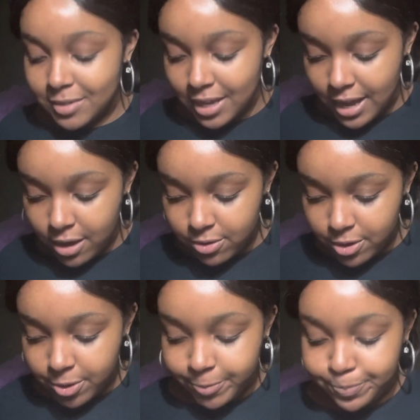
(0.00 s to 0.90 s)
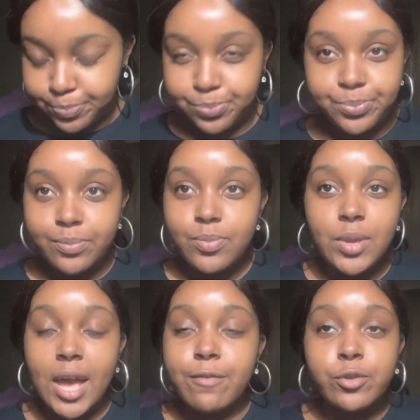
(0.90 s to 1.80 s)
I don't know.
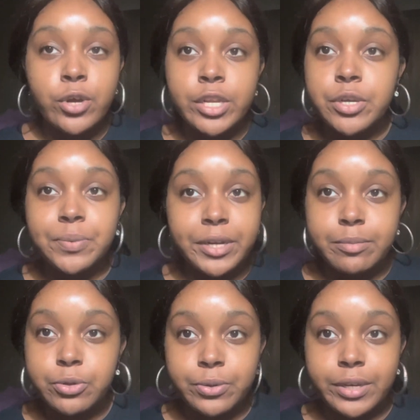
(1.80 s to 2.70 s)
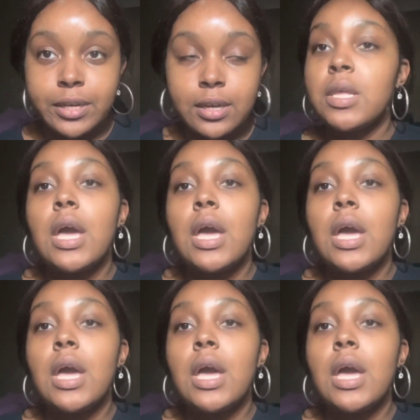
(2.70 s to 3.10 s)
I have no idea what I'm doing.